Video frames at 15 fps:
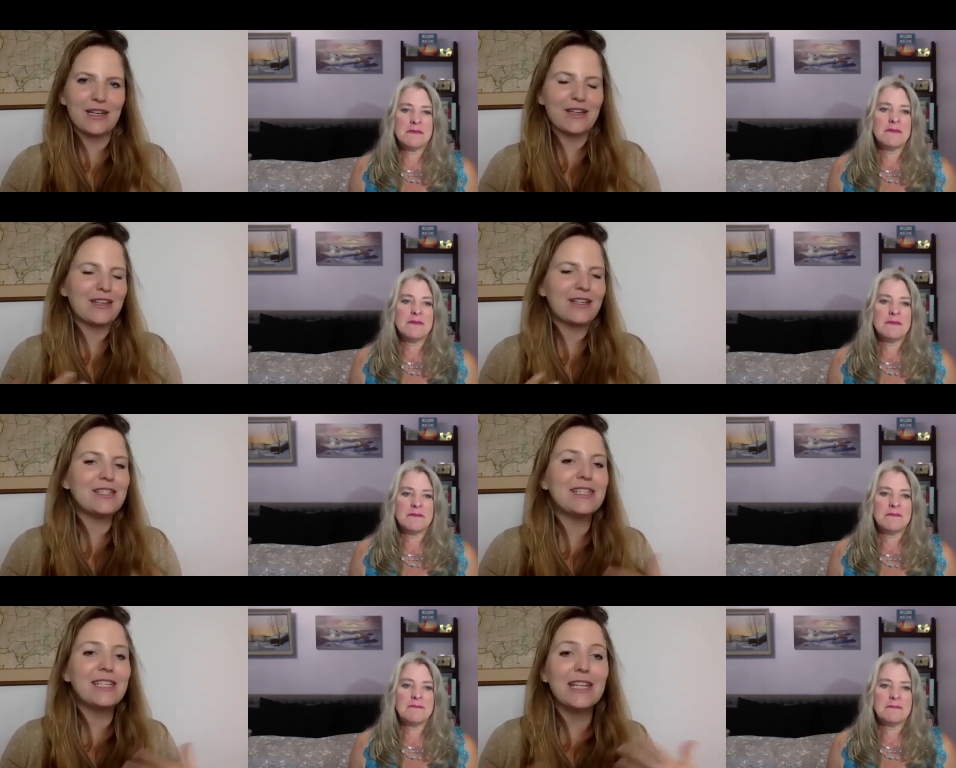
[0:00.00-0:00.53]

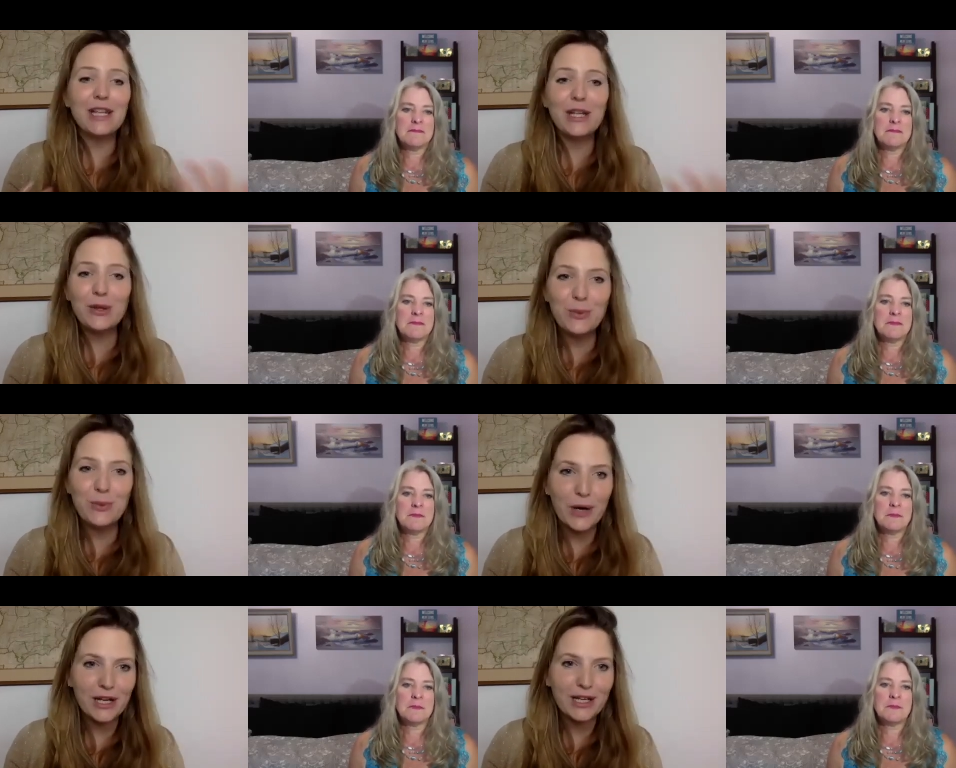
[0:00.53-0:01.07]
Speaker 1: continue
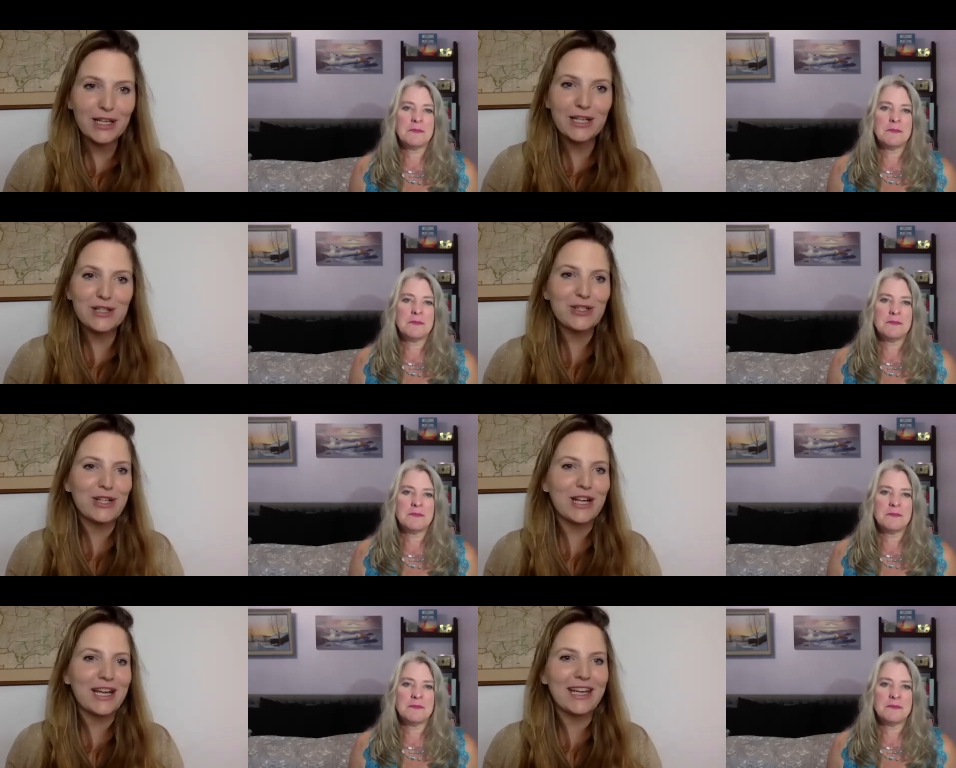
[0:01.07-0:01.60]
working? Should
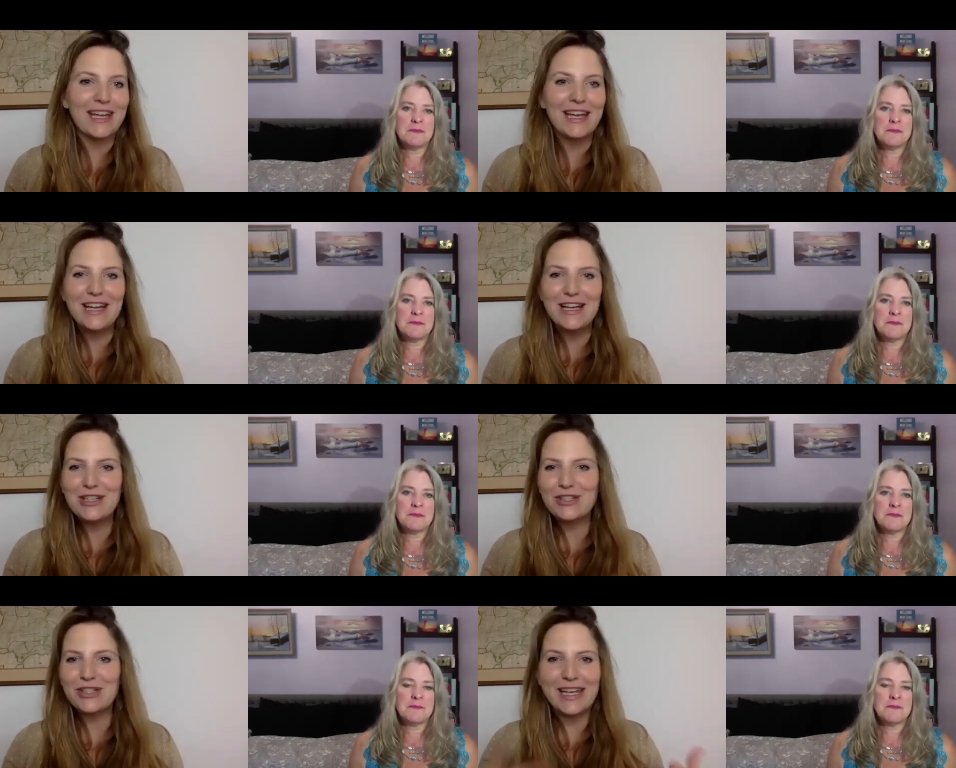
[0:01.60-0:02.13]
I
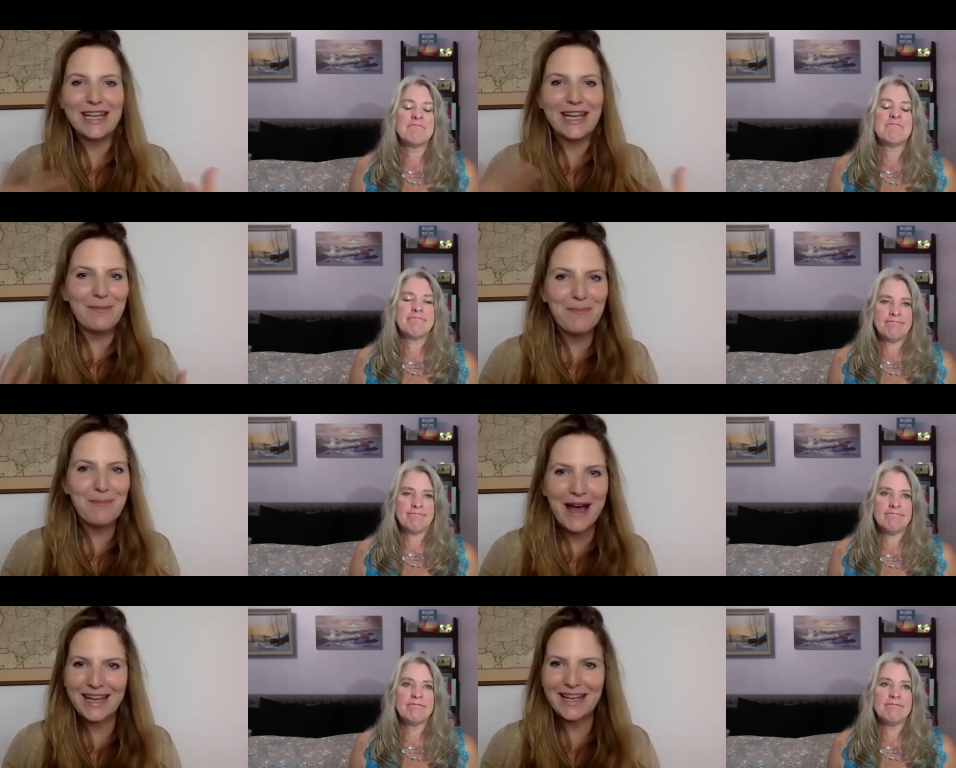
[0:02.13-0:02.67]
should I get
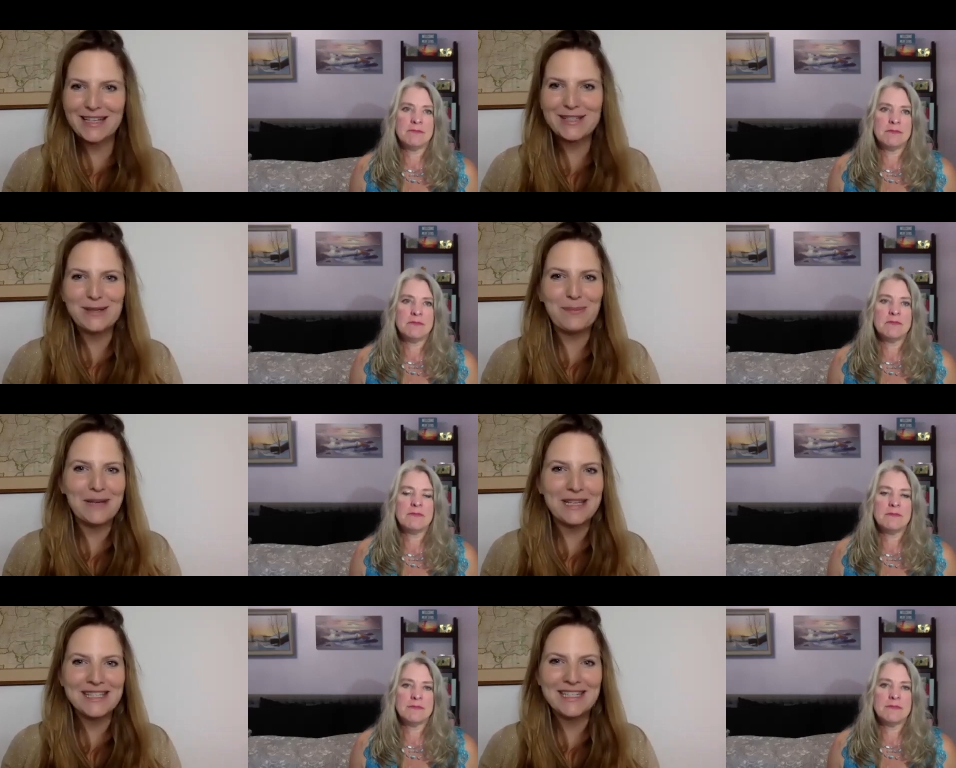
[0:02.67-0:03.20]
back into
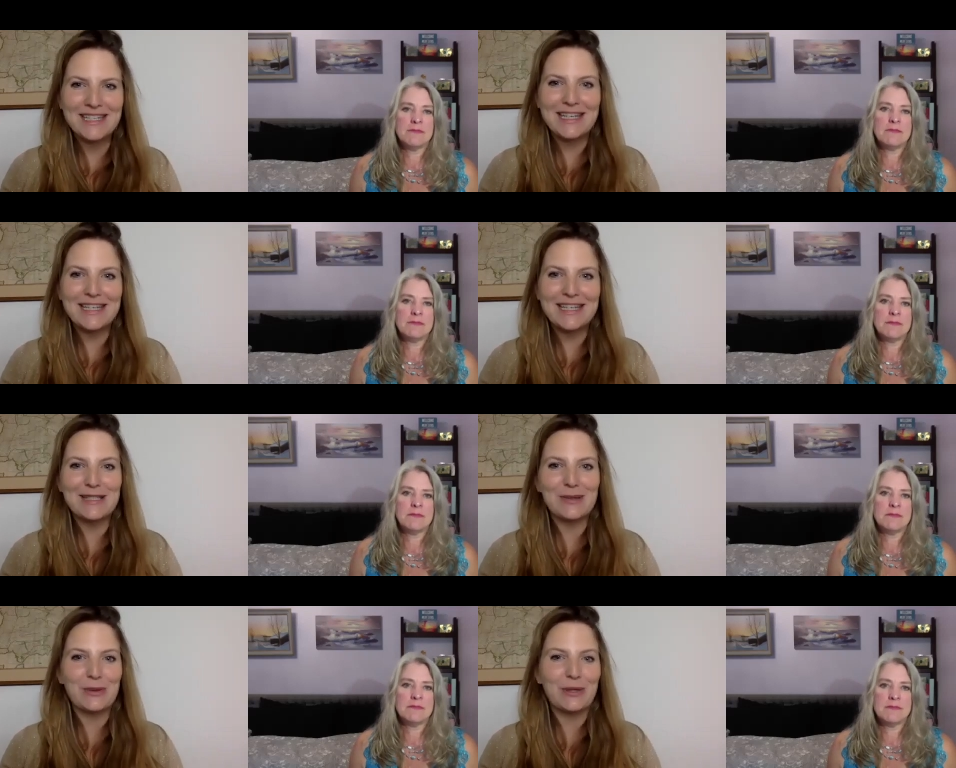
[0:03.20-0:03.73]
business
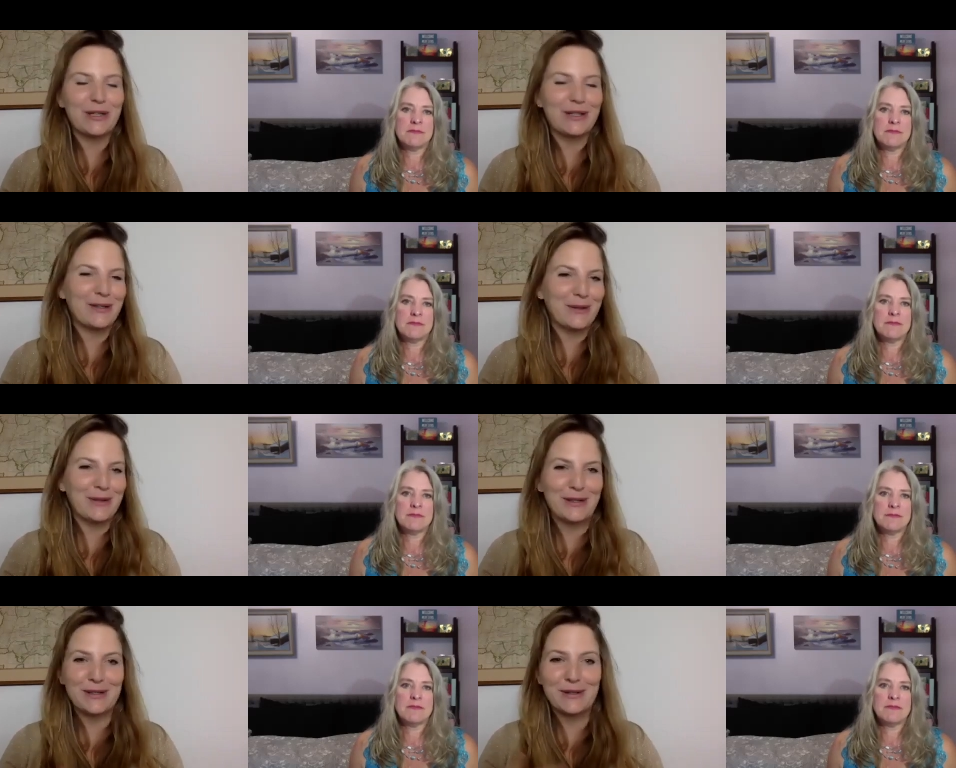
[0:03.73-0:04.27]
or or,